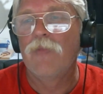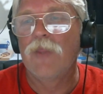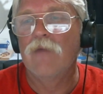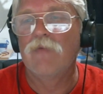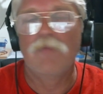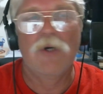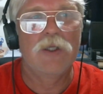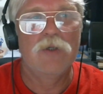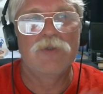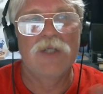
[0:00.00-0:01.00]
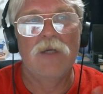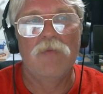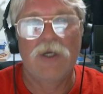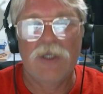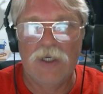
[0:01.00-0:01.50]
Everybody who's
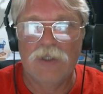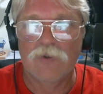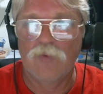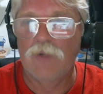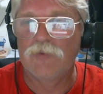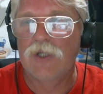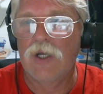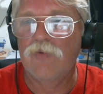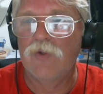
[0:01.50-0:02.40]
anybody has a website